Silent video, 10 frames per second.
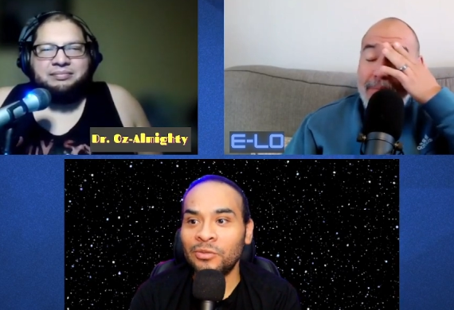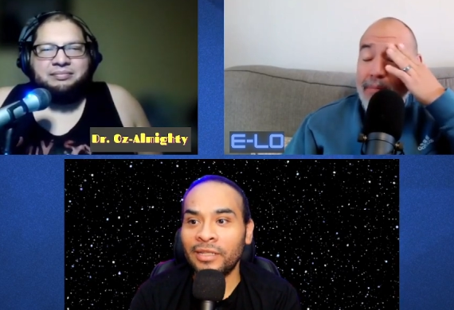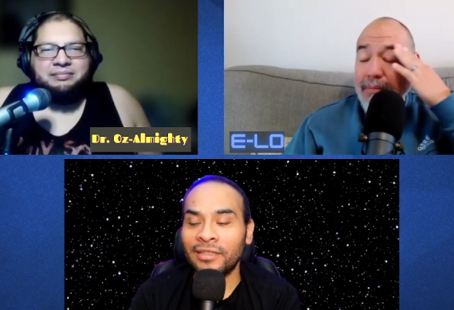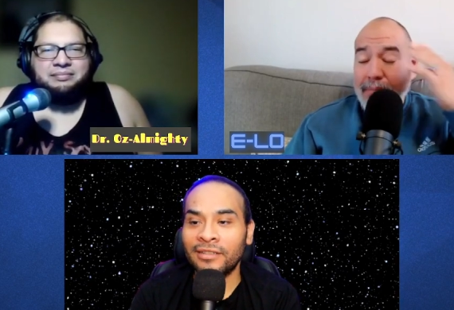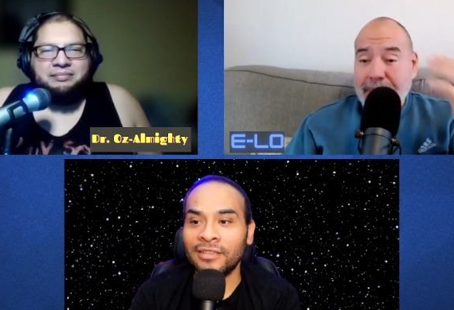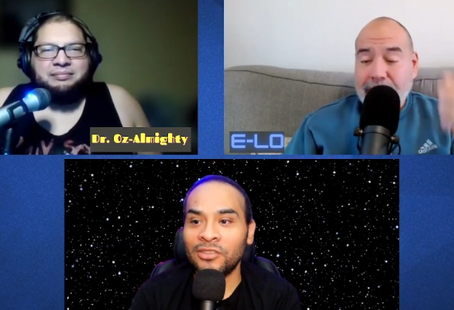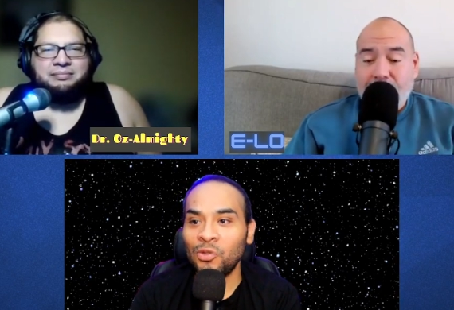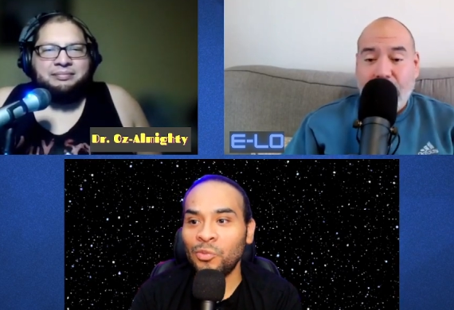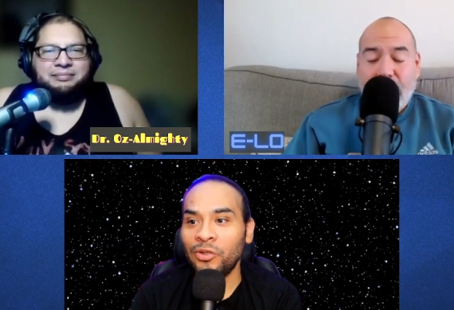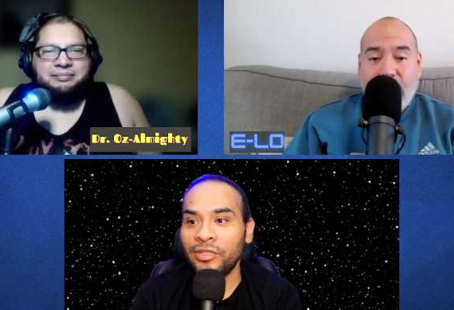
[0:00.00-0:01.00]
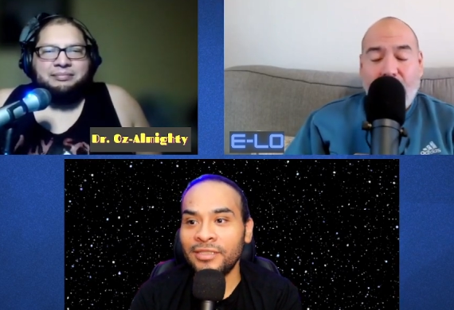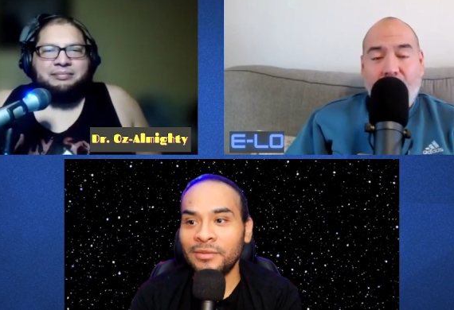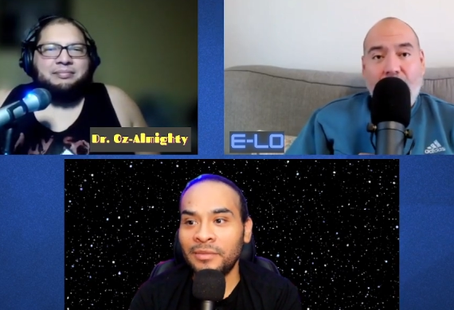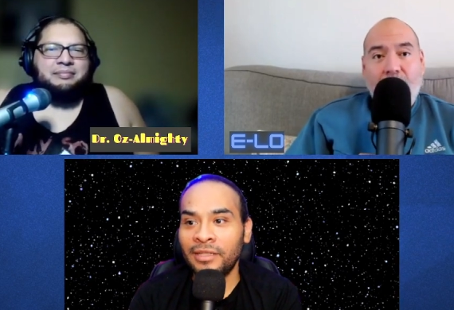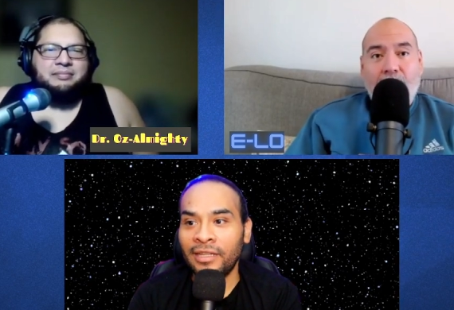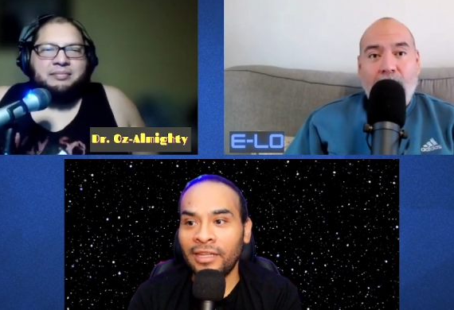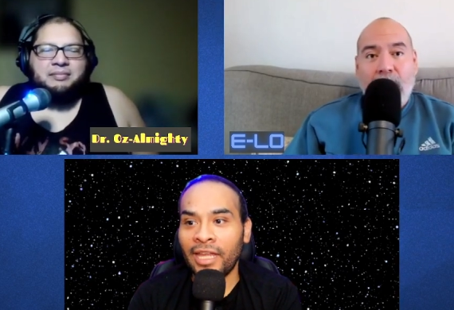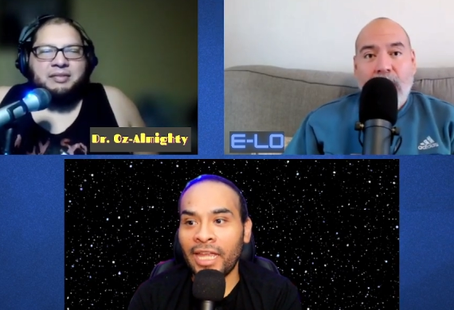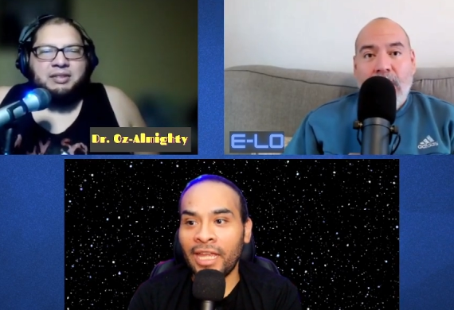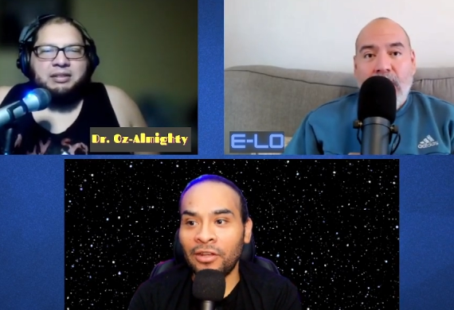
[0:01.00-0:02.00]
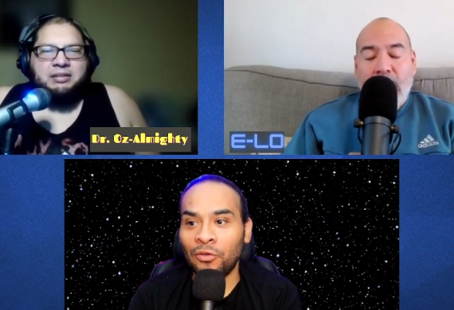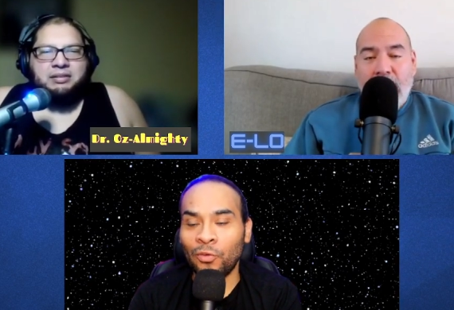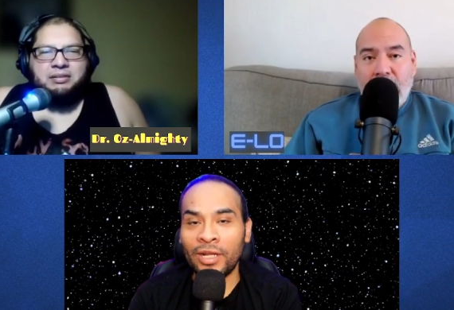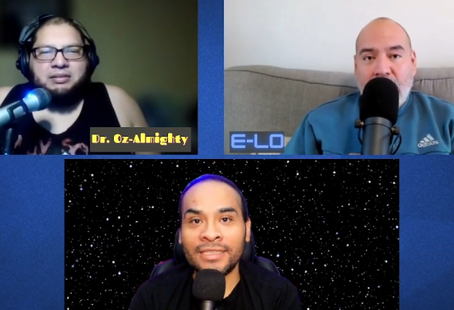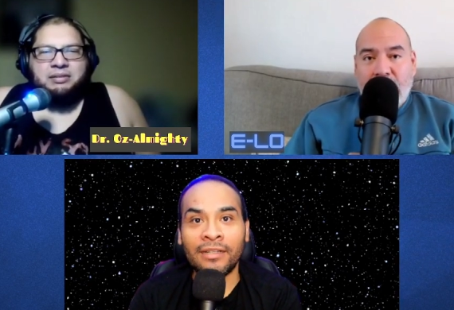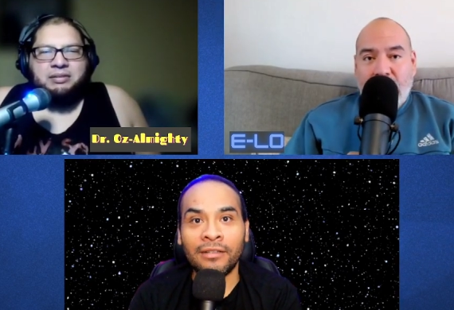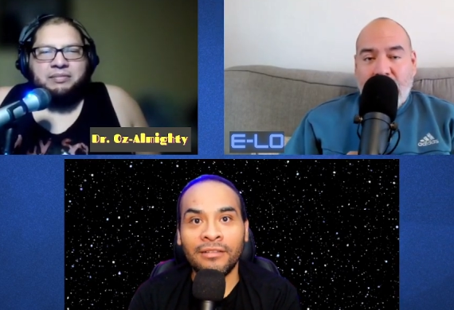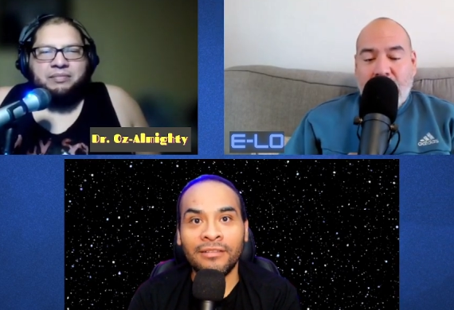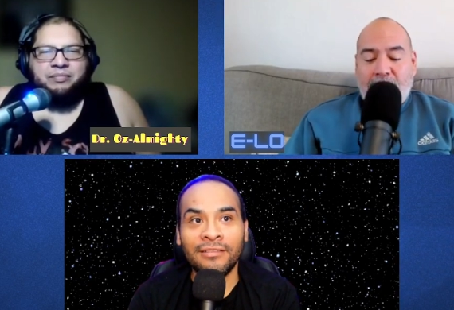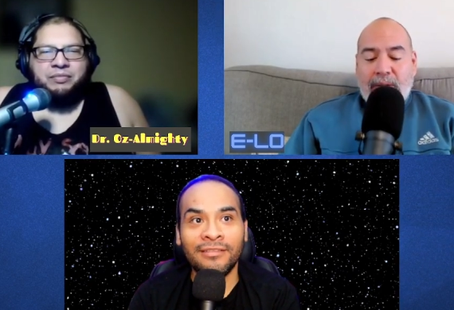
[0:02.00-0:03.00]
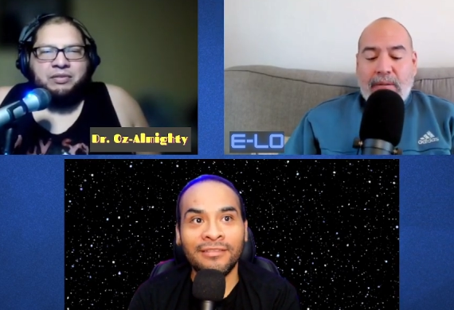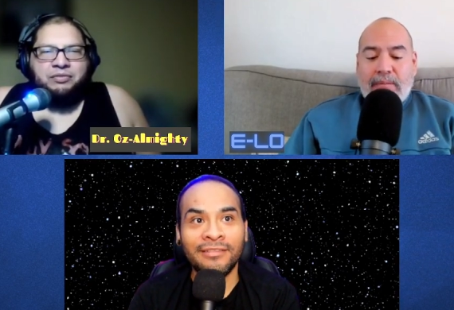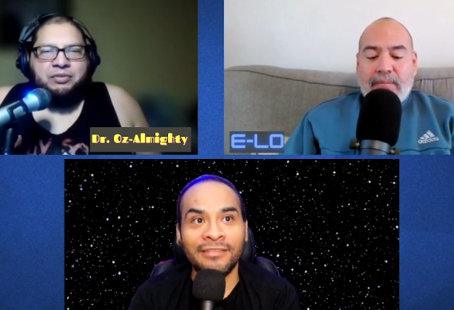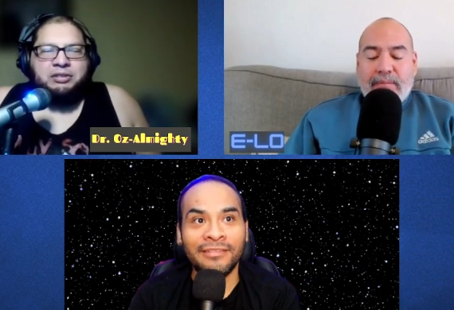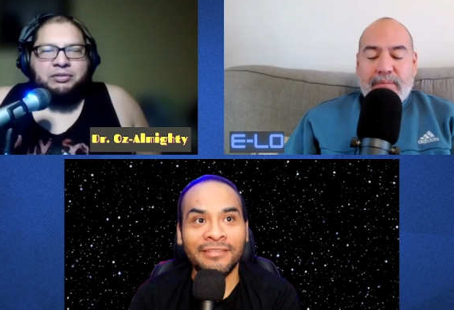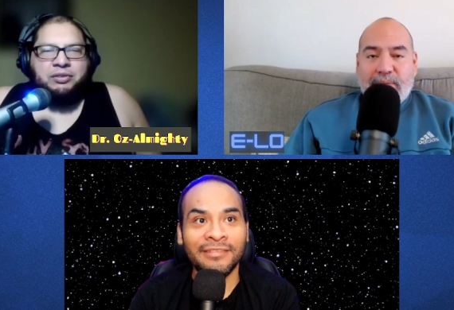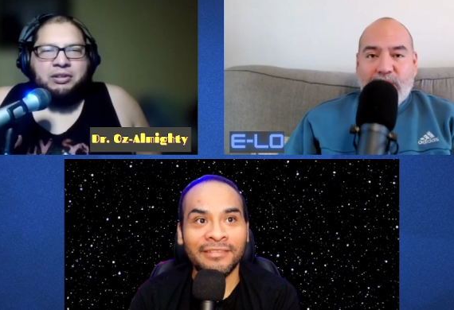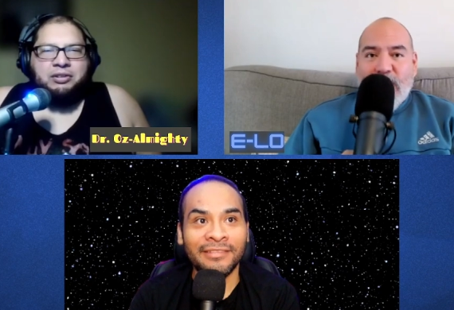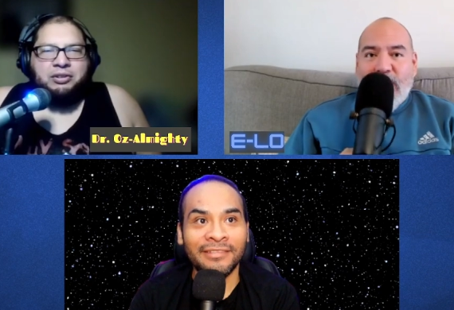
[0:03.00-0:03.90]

Speaker 1: like consumerism, and wrestling.
Speaker 2: First of all,